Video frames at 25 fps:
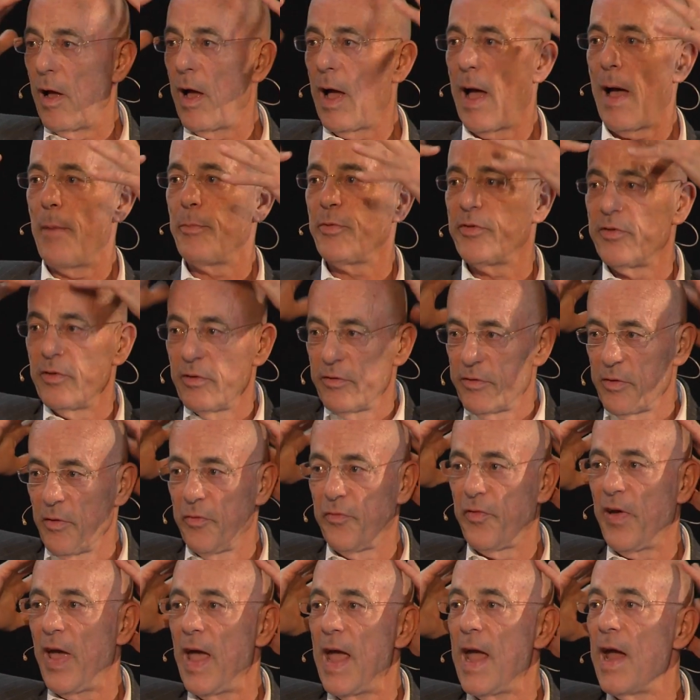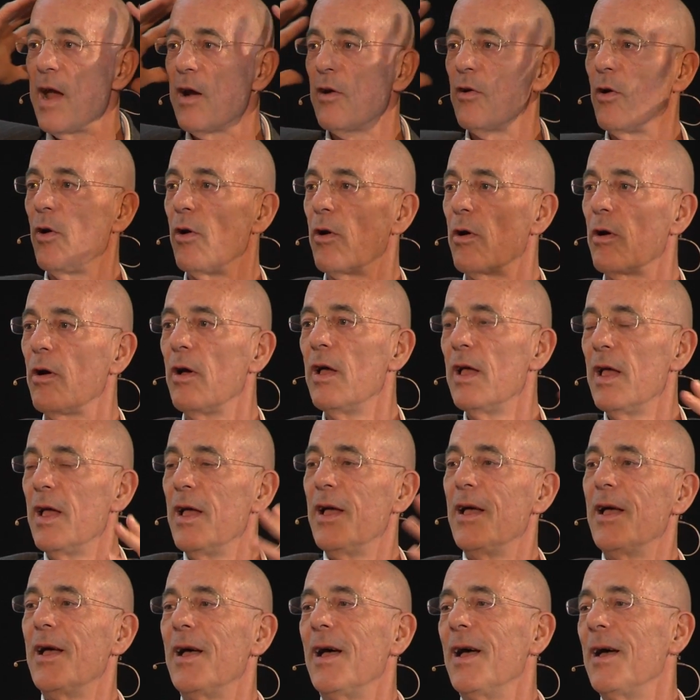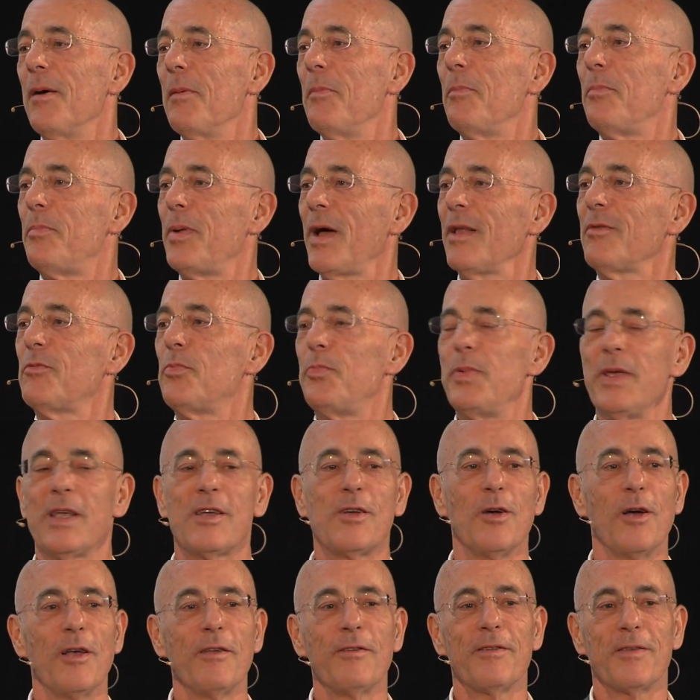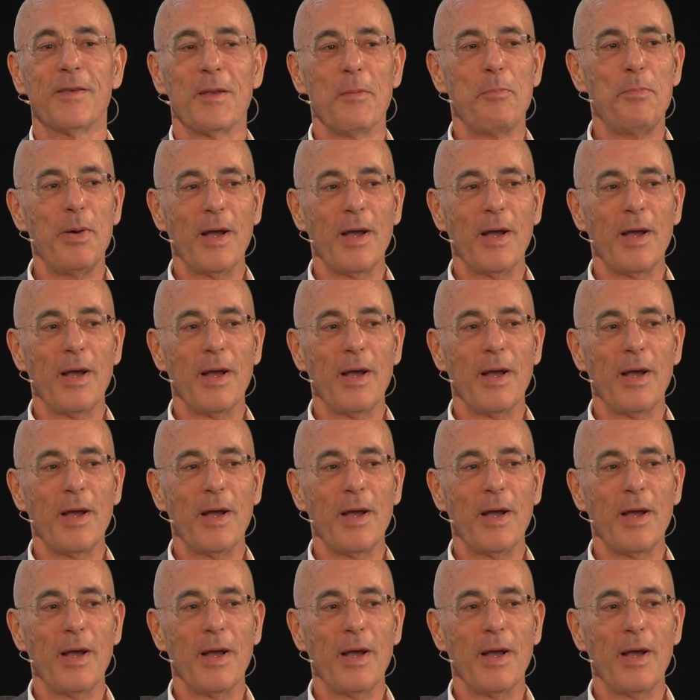absence of hair, or but because